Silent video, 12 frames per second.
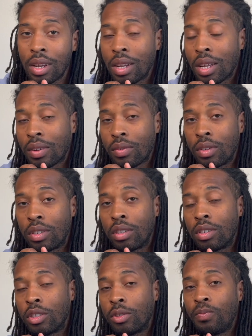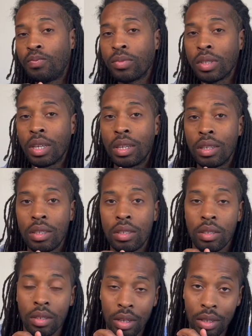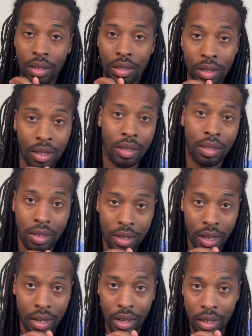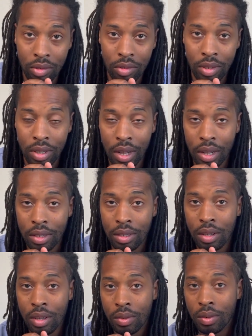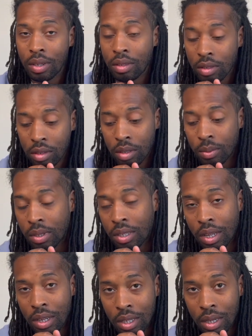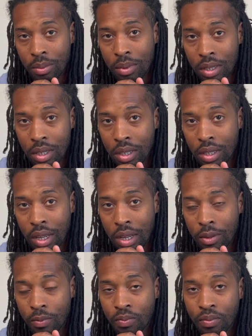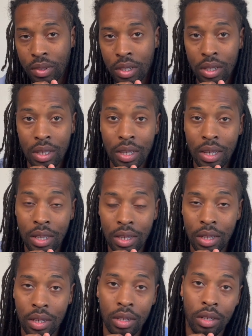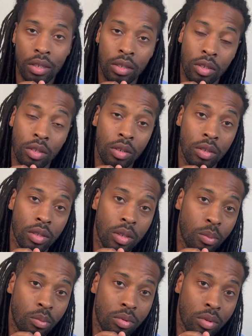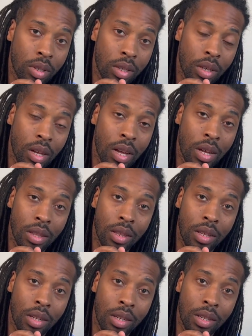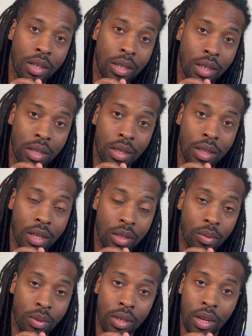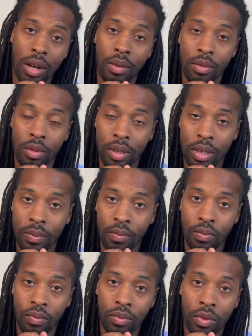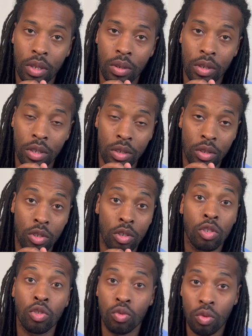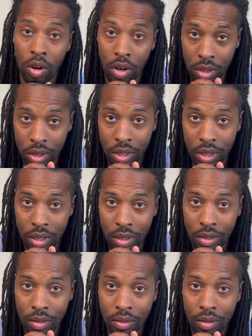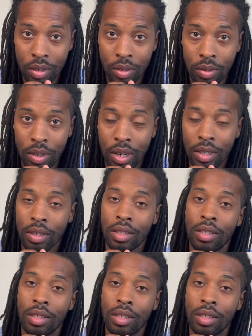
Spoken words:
I like for you to do is sit to stand exercise, right? So you're gonna be standing up, sitting down. The key here is you're going to bring the knee that's recovering, or your strong knee, right?